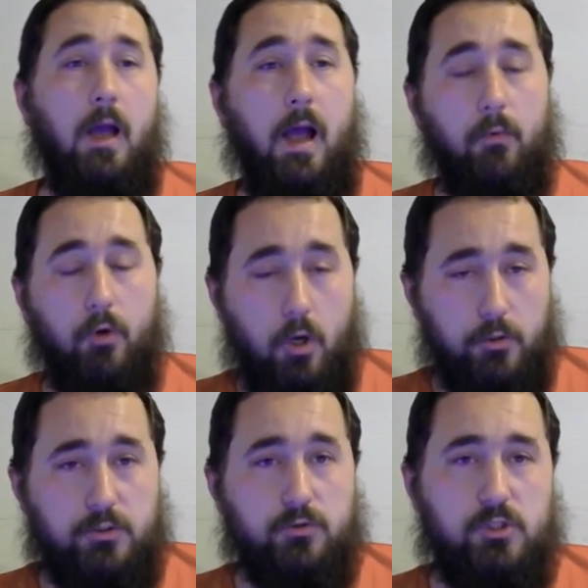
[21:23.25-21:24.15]
I would
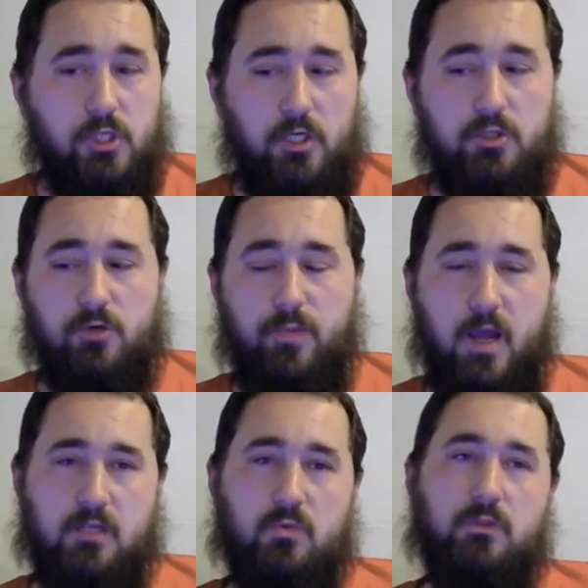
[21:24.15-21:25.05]
also change your
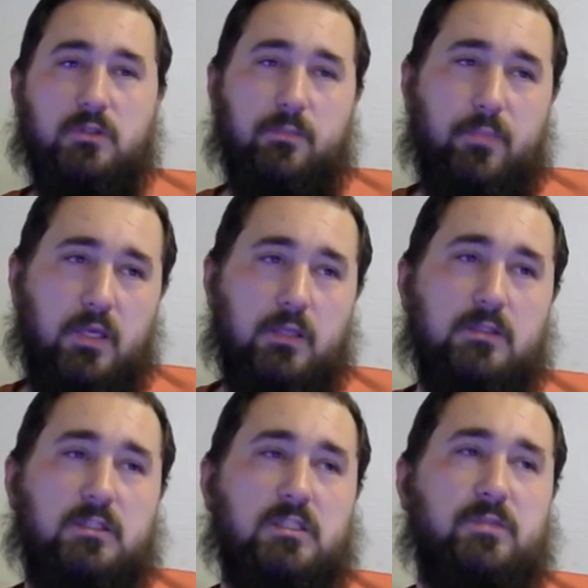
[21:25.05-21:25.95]
passwords and
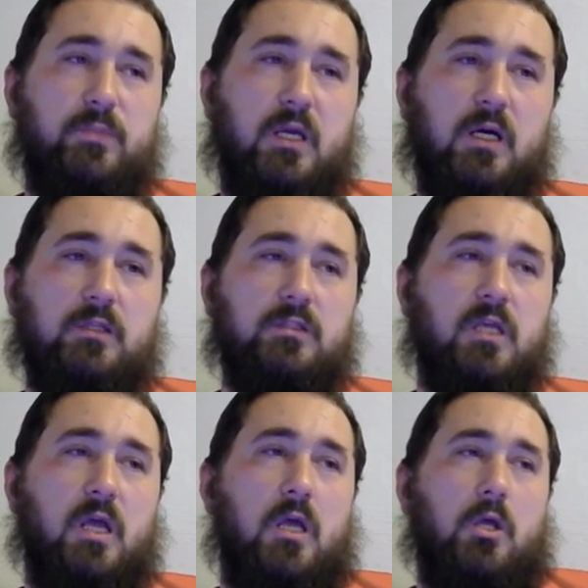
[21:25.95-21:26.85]
pins just because